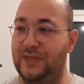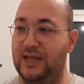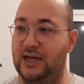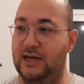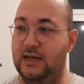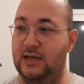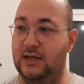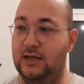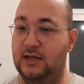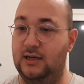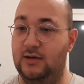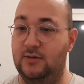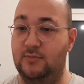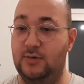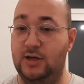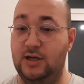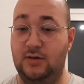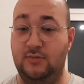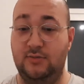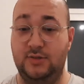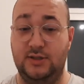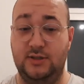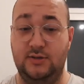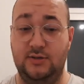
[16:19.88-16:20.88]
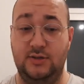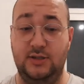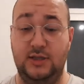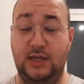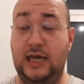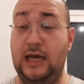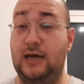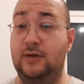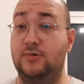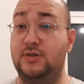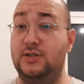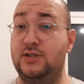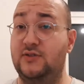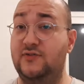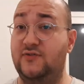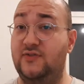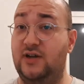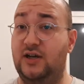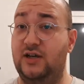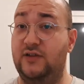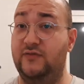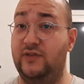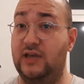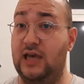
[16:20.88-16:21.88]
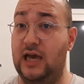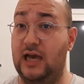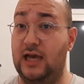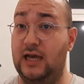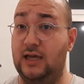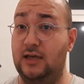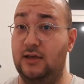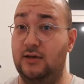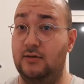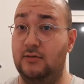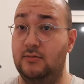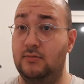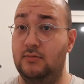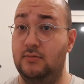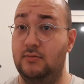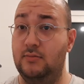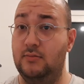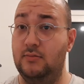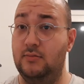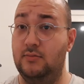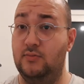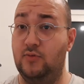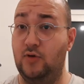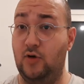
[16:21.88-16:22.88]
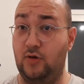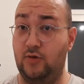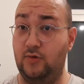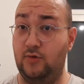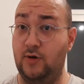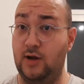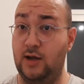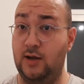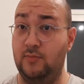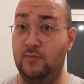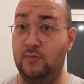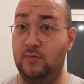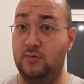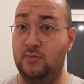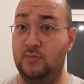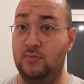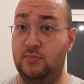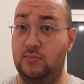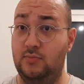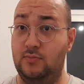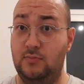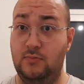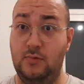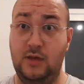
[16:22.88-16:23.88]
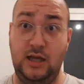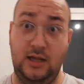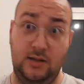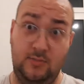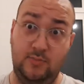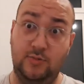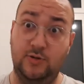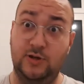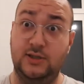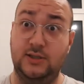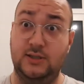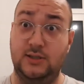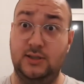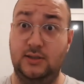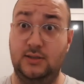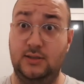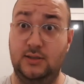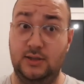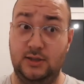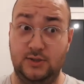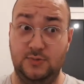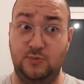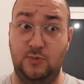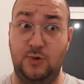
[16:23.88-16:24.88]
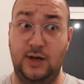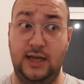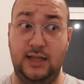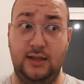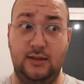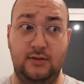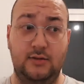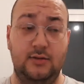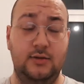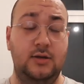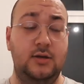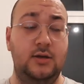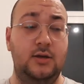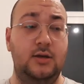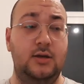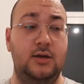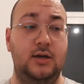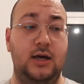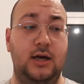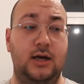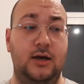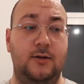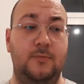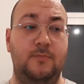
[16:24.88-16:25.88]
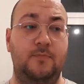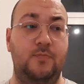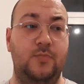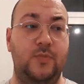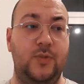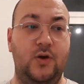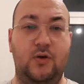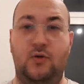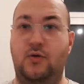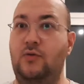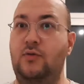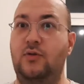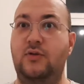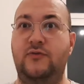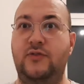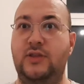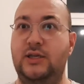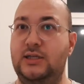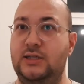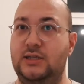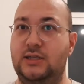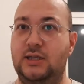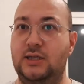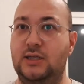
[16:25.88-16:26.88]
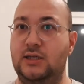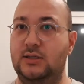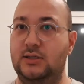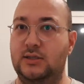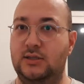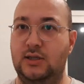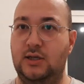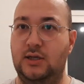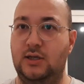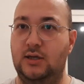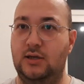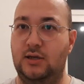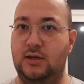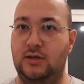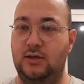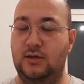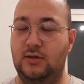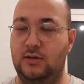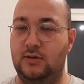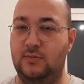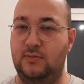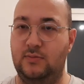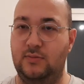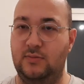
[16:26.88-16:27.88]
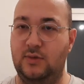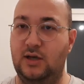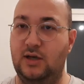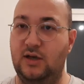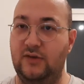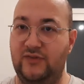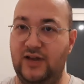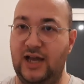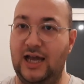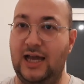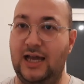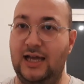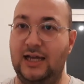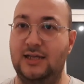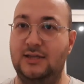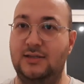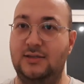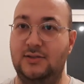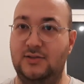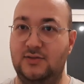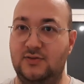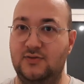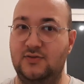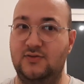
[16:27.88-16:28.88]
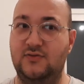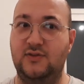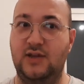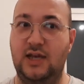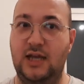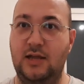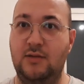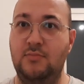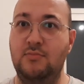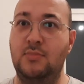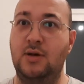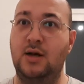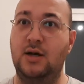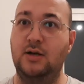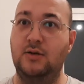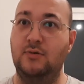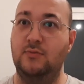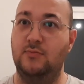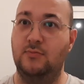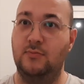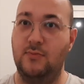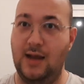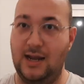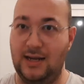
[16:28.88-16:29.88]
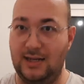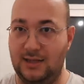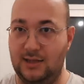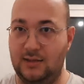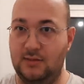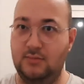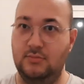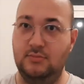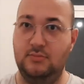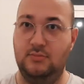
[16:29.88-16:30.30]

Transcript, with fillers: uh, when I was doing the Couch to 5K program in Bristol as well. Um, all of these things that I, I, have had sort of in my Reddit